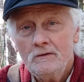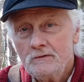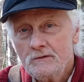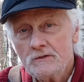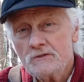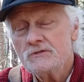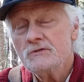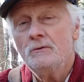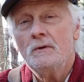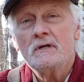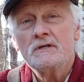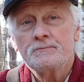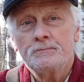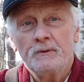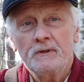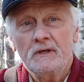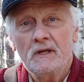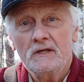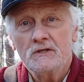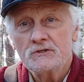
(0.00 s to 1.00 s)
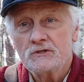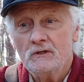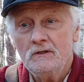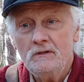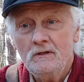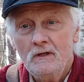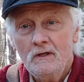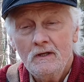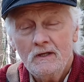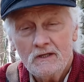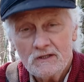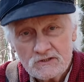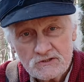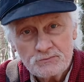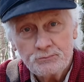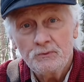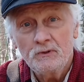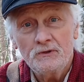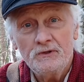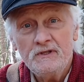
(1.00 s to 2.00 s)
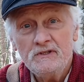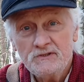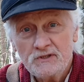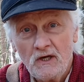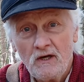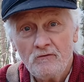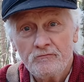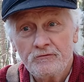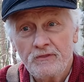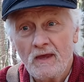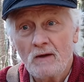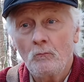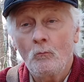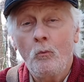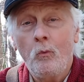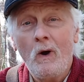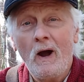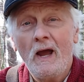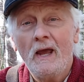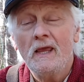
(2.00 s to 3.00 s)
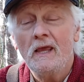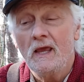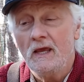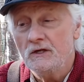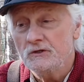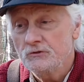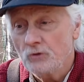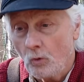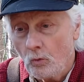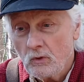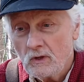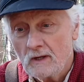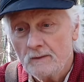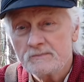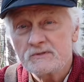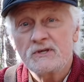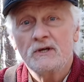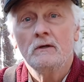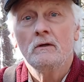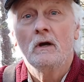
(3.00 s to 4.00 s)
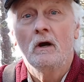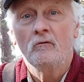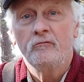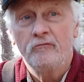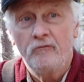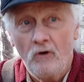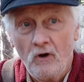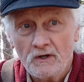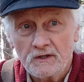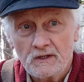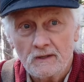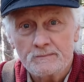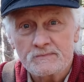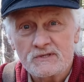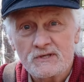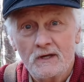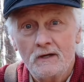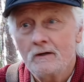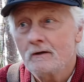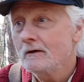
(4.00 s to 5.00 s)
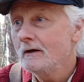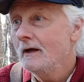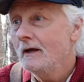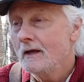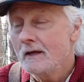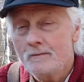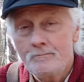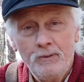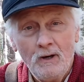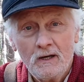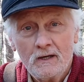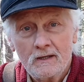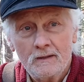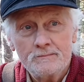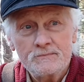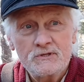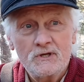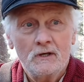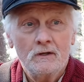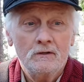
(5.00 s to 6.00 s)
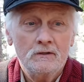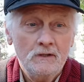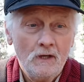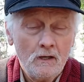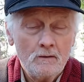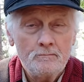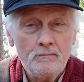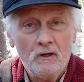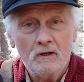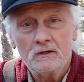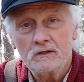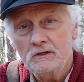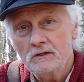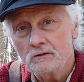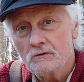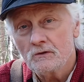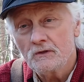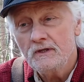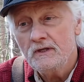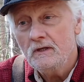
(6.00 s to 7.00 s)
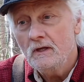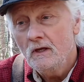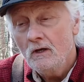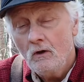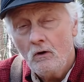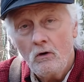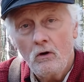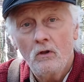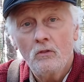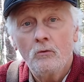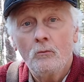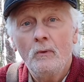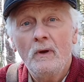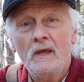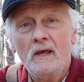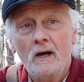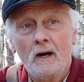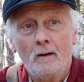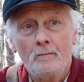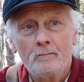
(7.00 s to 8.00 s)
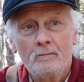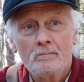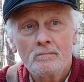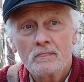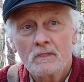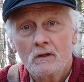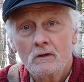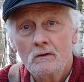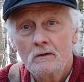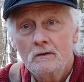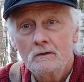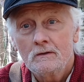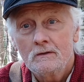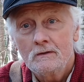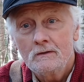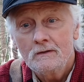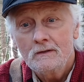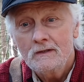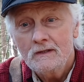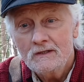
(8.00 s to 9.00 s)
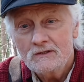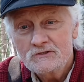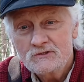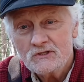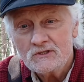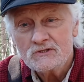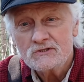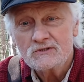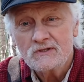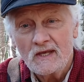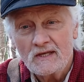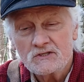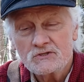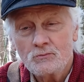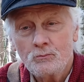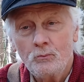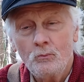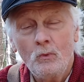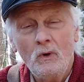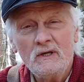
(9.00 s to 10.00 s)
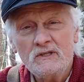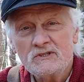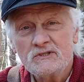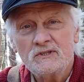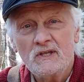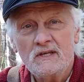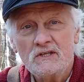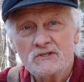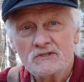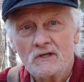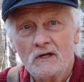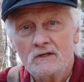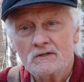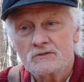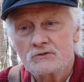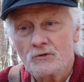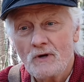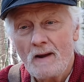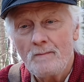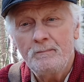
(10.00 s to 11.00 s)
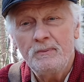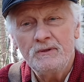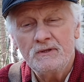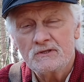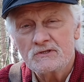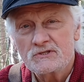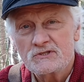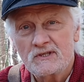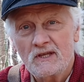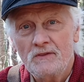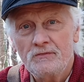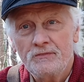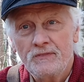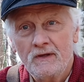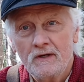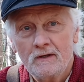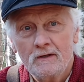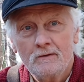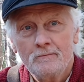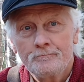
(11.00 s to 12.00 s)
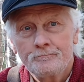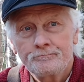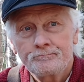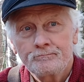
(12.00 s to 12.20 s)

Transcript: There's no explanation. It's really tough that why a doe comes there, a fawn comes there, a buck comes there, a young buck, yearling, all the way up. It just, that's once they start dropping their scent there,